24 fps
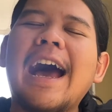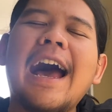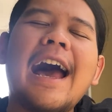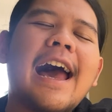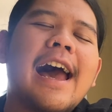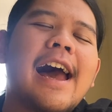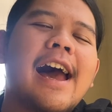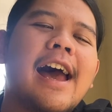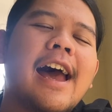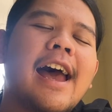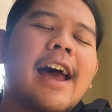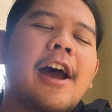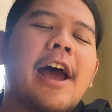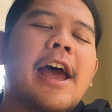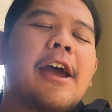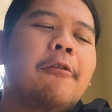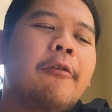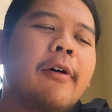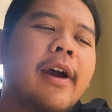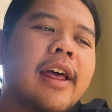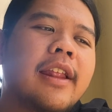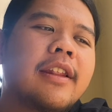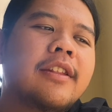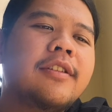I
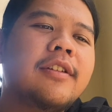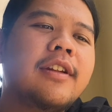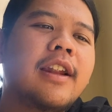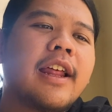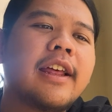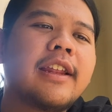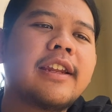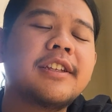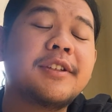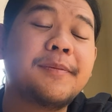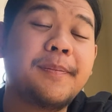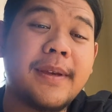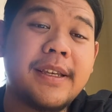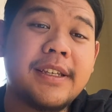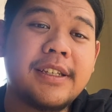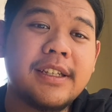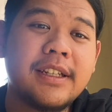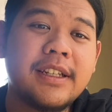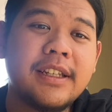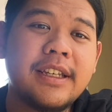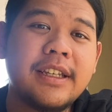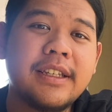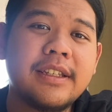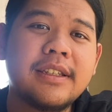went to like the
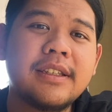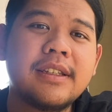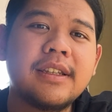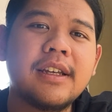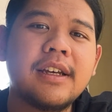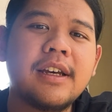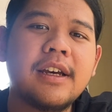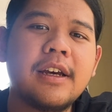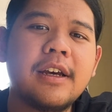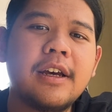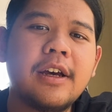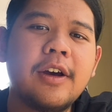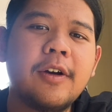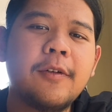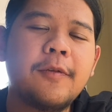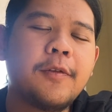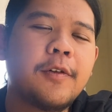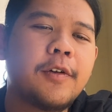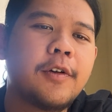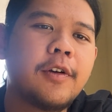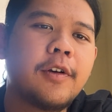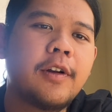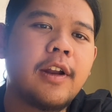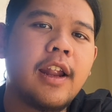specialist
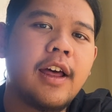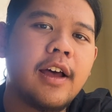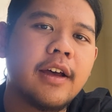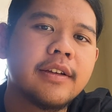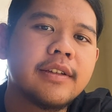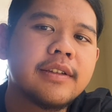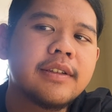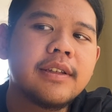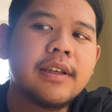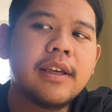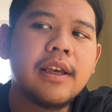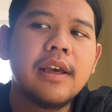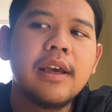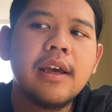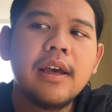for lungs.